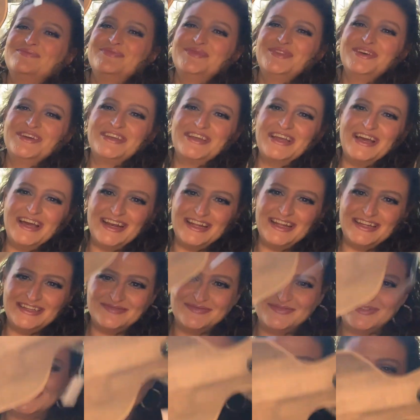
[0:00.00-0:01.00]
Look at it.
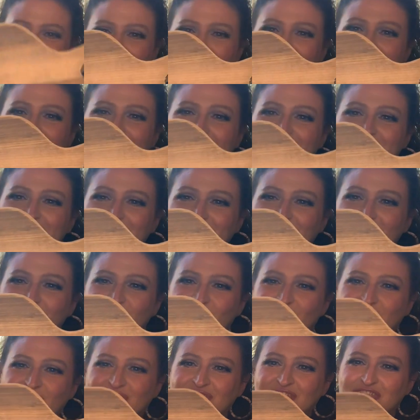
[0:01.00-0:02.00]
It's just
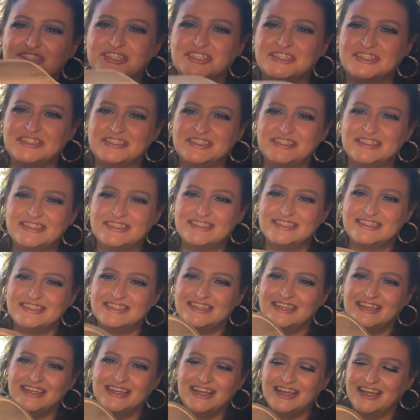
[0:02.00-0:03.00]
gorgeous.
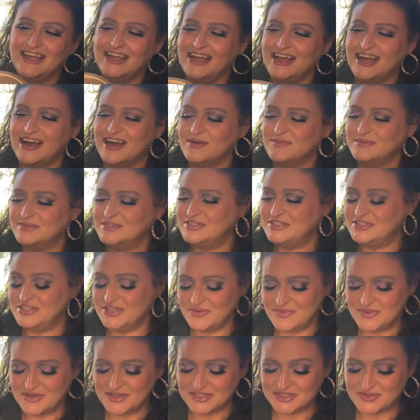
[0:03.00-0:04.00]
I'm
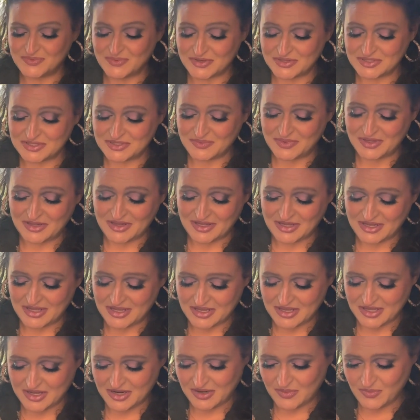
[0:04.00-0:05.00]
assuming it's supposed to be like a
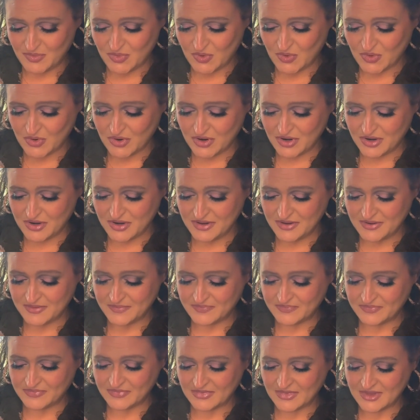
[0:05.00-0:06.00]
cutting board,
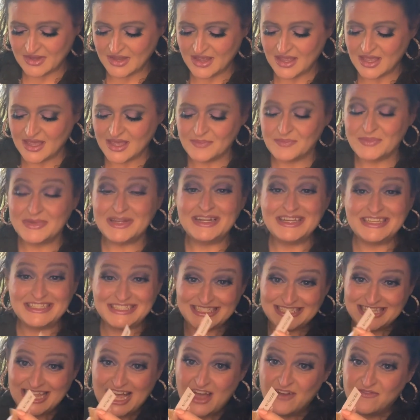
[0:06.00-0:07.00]
but
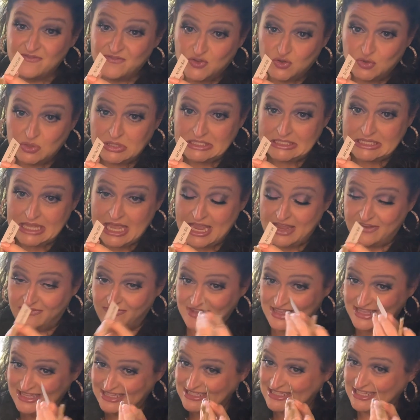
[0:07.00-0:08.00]
it's not food safe.
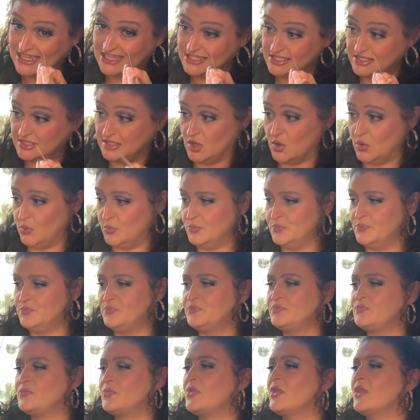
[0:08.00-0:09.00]
It says so.
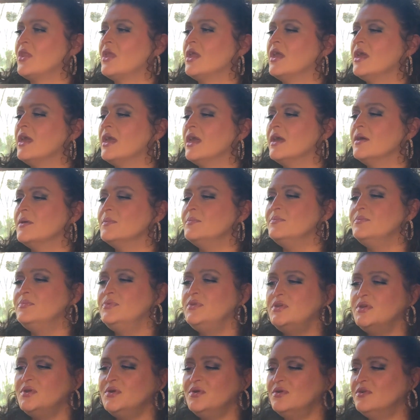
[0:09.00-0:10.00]

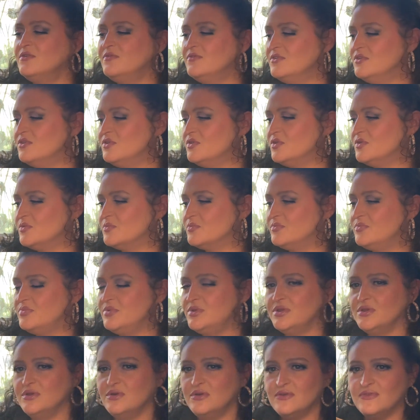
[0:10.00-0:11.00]
Beautiful,
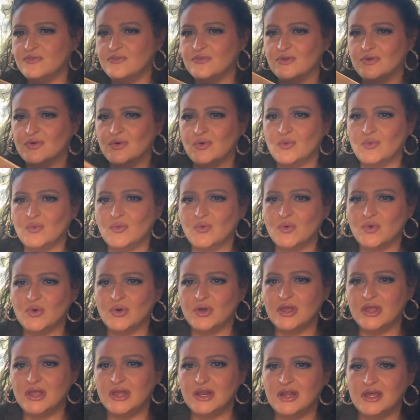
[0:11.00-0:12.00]
beautiful
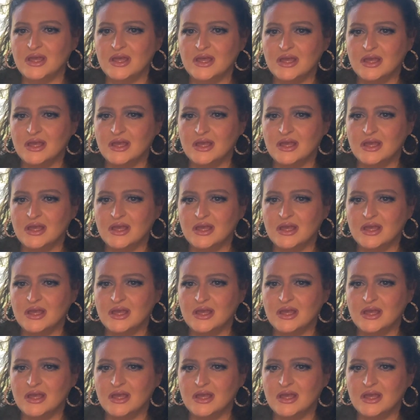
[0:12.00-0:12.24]
wood.